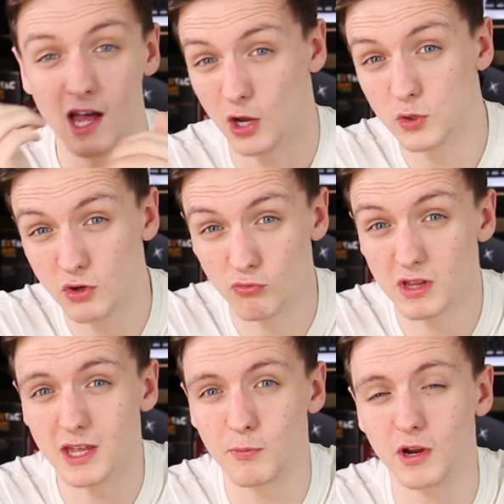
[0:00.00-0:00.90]
I'd also
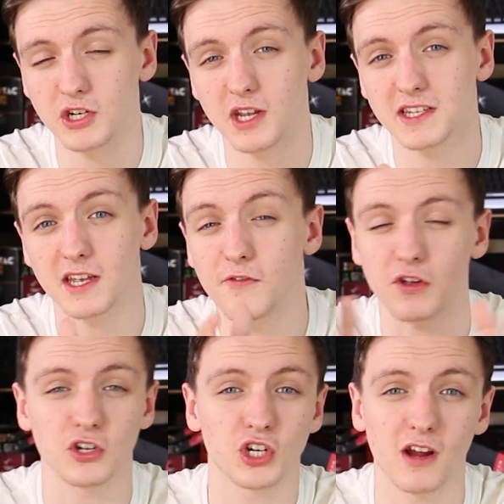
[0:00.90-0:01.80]
really appreciate it if
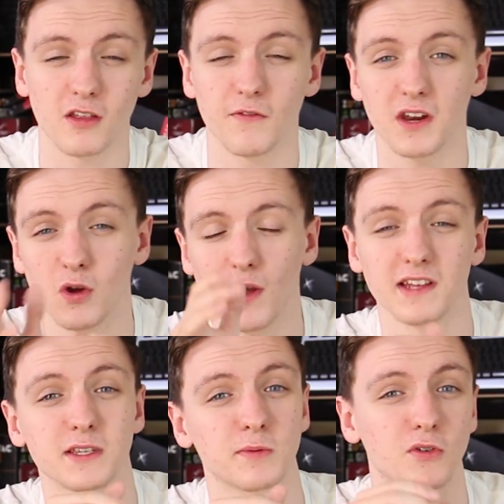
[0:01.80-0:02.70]
you could share the video,
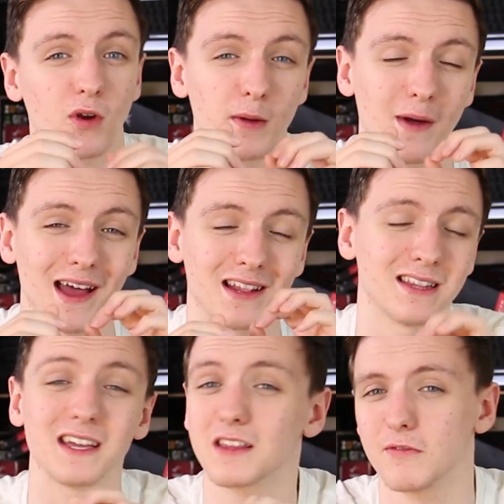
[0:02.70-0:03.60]
hit subscribe
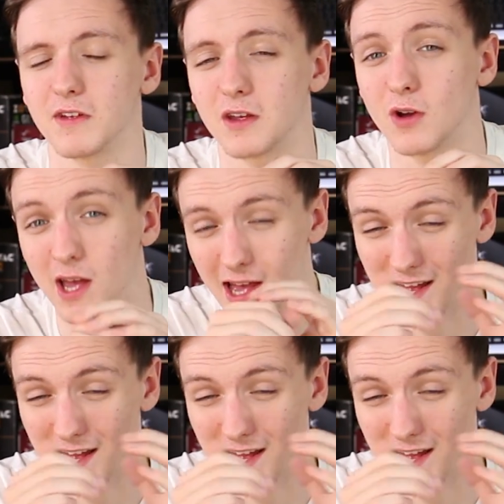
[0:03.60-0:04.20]
and like the video,